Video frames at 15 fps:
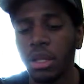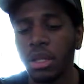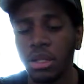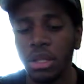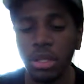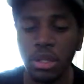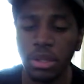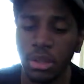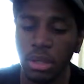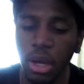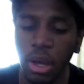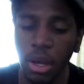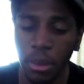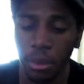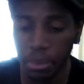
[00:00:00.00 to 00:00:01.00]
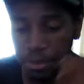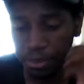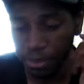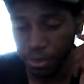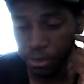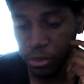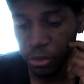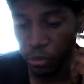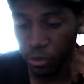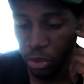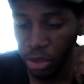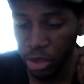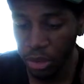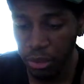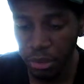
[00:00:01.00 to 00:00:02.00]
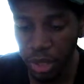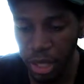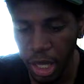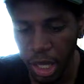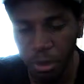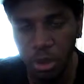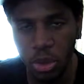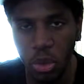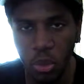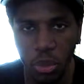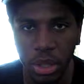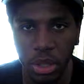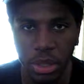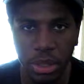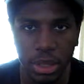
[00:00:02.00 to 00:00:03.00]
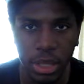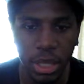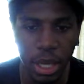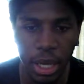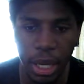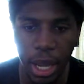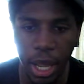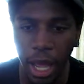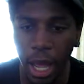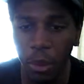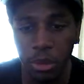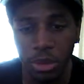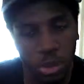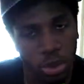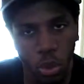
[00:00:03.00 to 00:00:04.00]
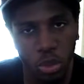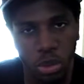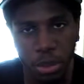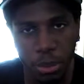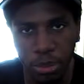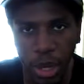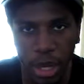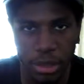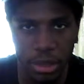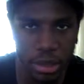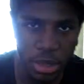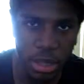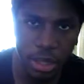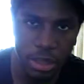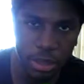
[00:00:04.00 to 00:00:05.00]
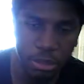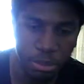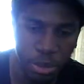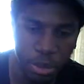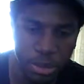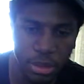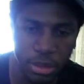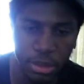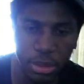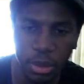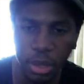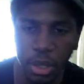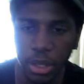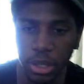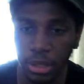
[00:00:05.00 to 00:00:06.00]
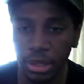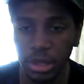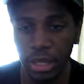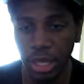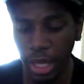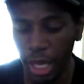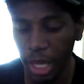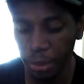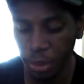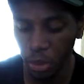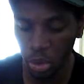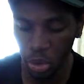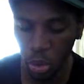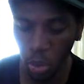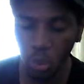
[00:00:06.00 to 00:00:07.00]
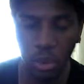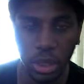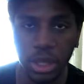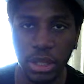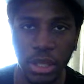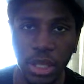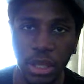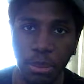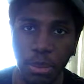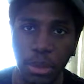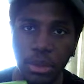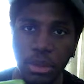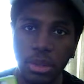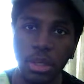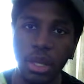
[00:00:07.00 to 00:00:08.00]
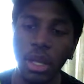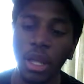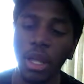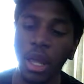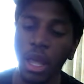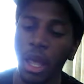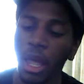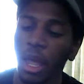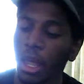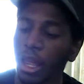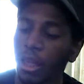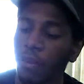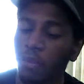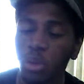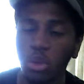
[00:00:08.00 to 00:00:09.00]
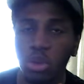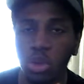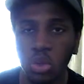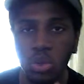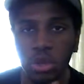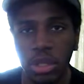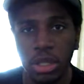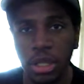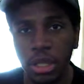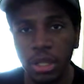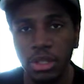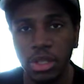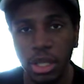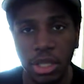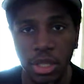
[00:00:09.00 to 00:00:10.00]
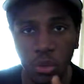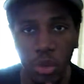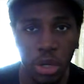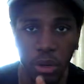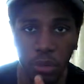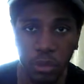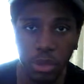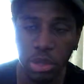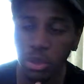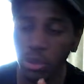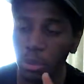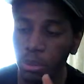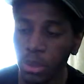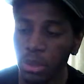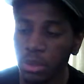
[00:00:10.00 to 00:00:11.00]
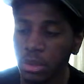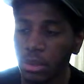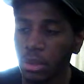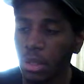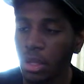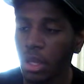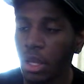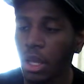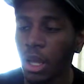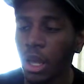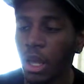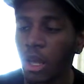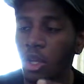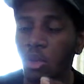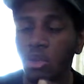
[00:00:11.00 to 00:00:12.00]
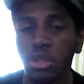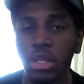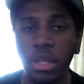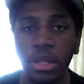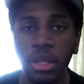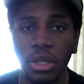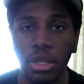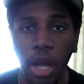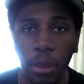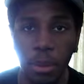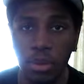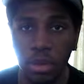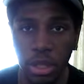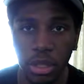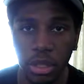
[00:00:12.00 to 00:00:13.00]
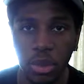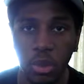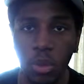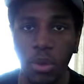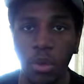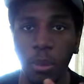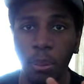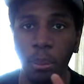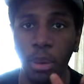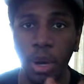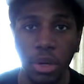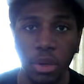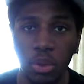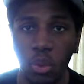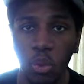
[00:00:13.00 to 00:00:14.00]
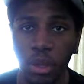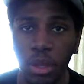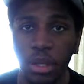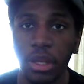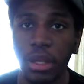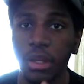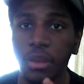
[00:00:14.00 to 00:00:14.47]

this version of the game you don't really see a lot. I was so surprised to see this in person. This is a game you don't really see in person. If you do see Jet Set Radio Future in person, you see the double disc bundle with